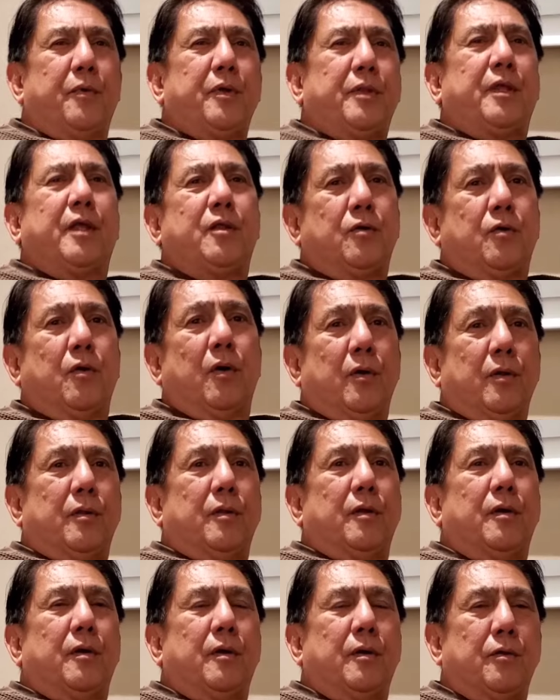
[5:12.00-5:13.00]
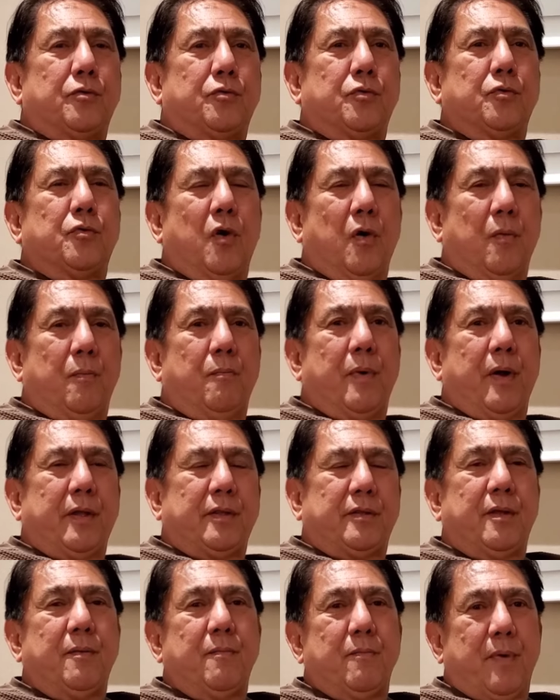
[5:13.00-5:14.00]
we did good. Two of
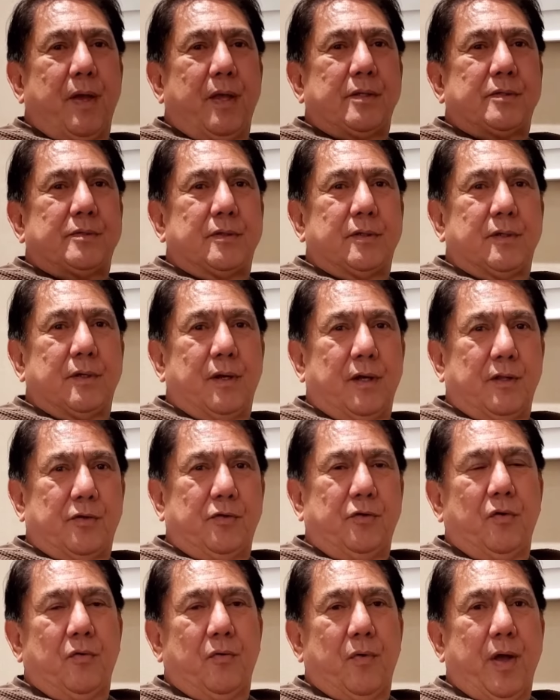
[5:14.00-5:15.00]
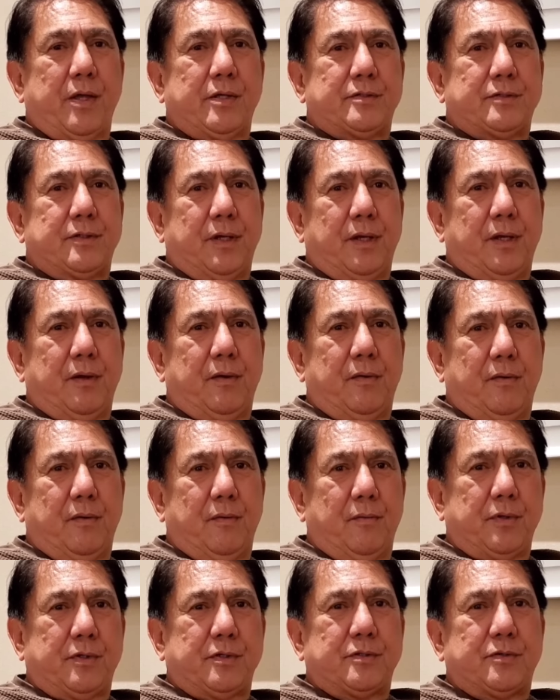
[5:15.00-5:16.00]
my teammates at UYC,
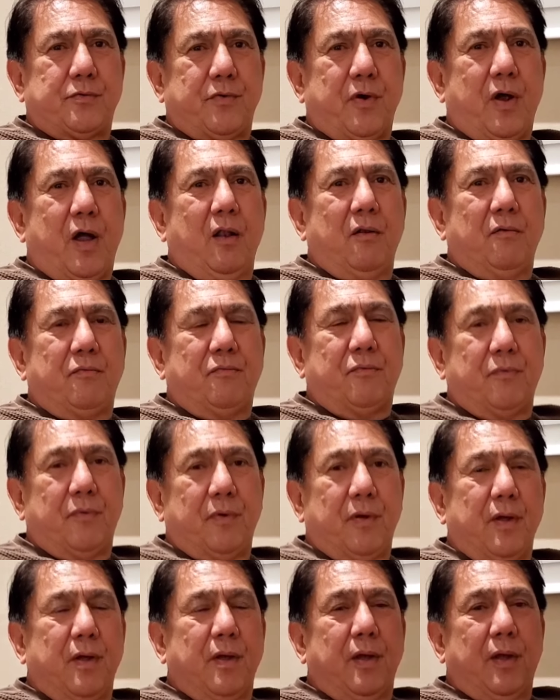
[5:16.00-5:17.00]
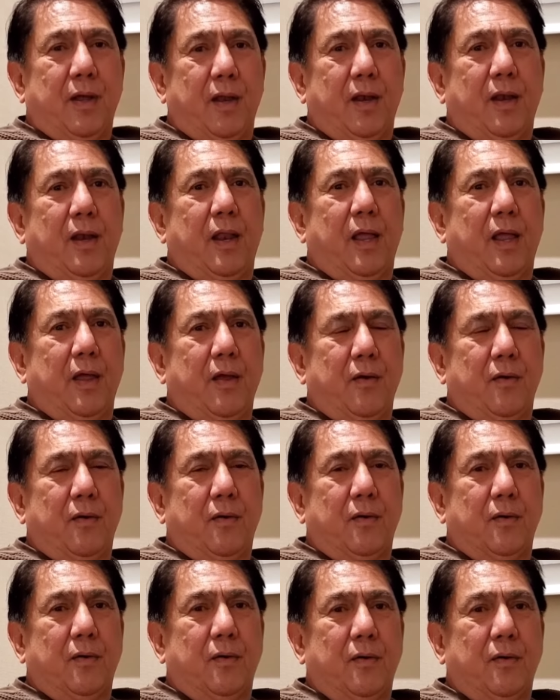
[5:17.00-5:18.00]
which is Ralph and
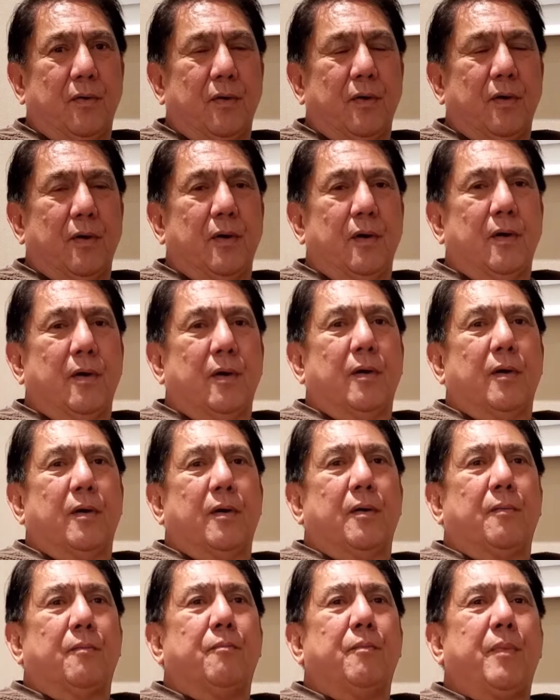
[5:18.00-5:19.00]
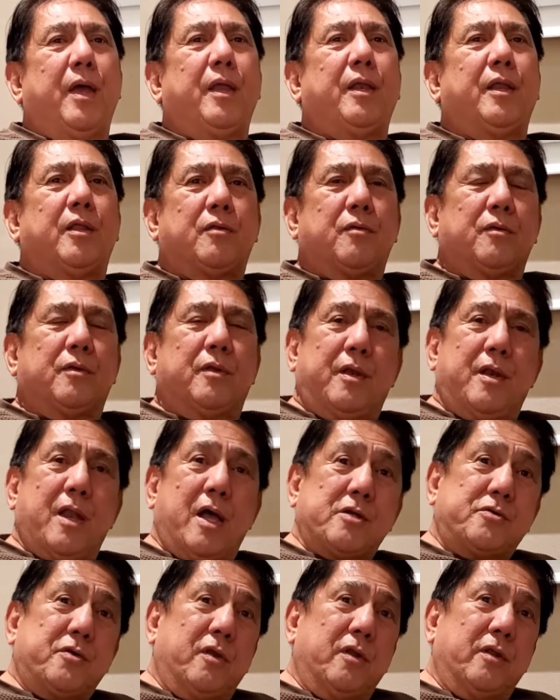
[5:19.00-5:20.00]
Leo, made it to the
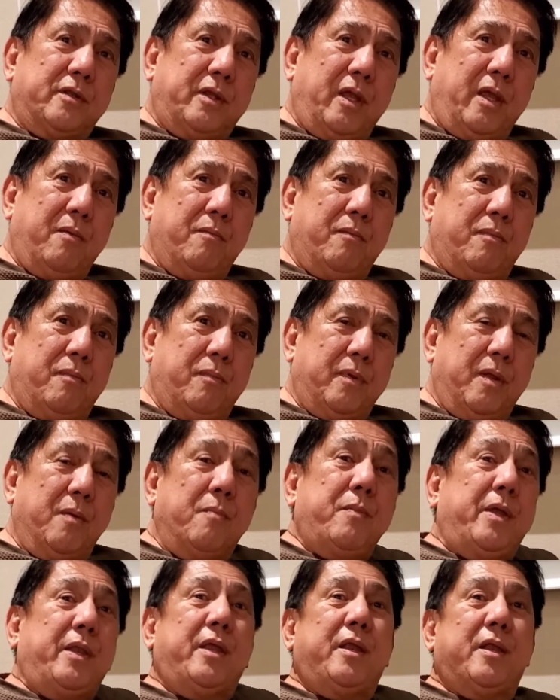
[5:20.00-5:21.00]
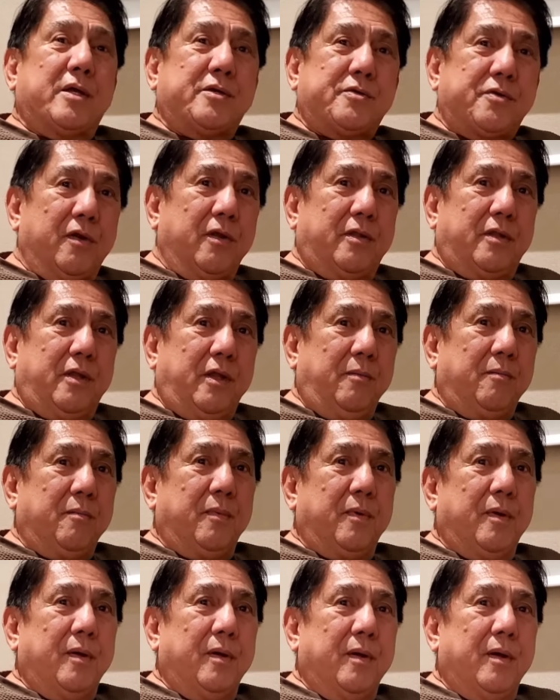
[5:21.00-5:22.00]
national team, the mini national
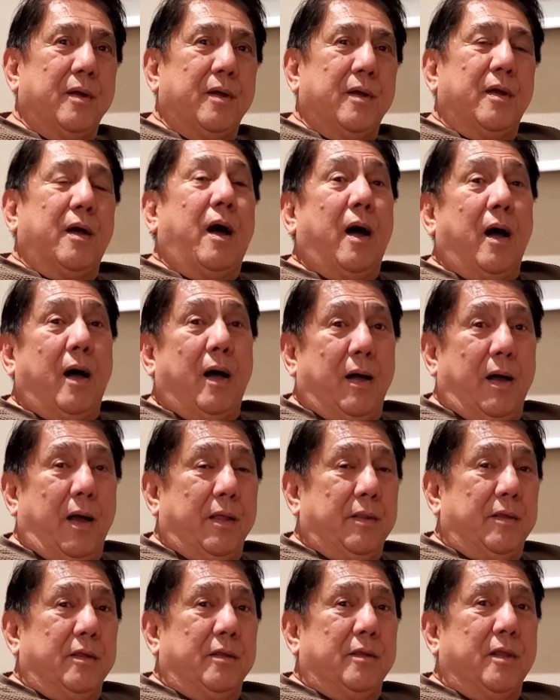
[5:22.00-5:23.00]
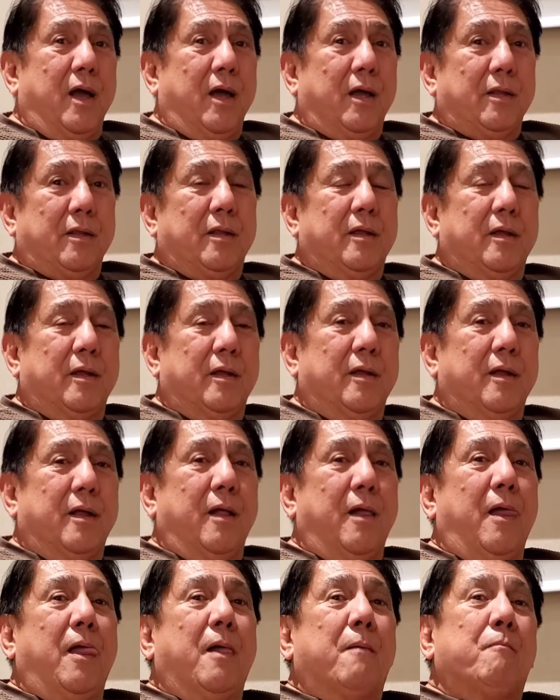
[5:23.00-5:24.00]
team. I did not.
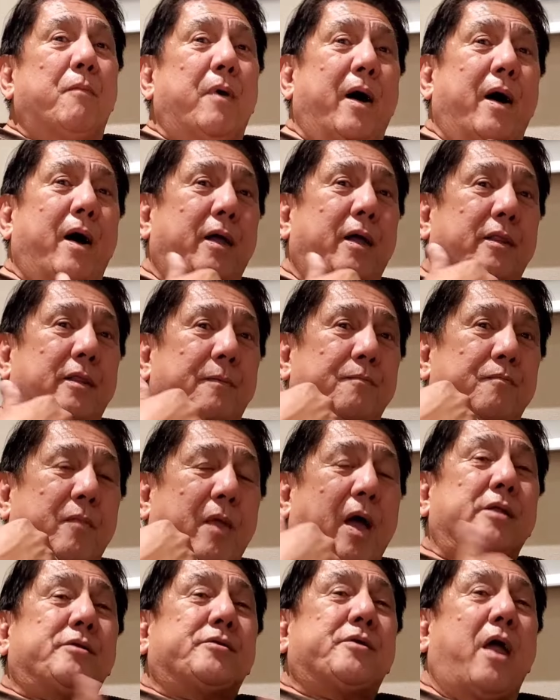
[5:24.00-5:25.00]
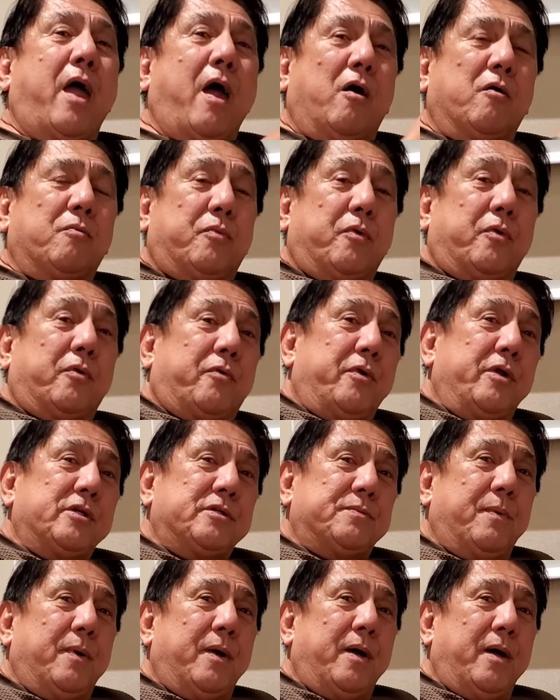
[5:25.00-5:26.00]
But I tried out for
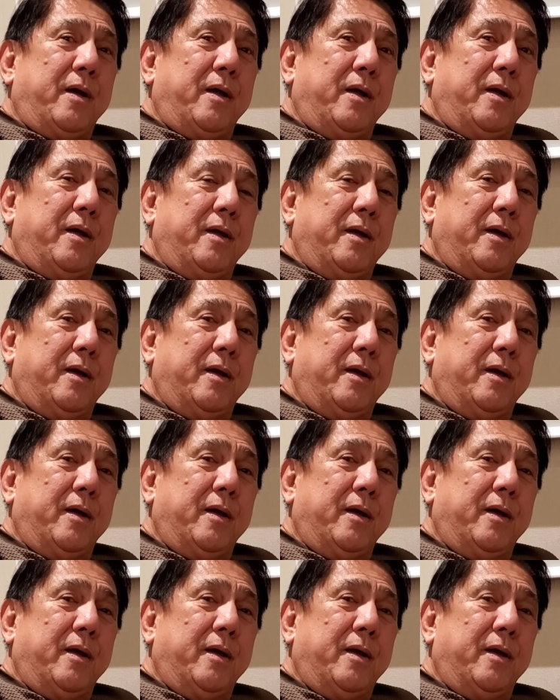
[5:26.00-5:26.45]
Crispa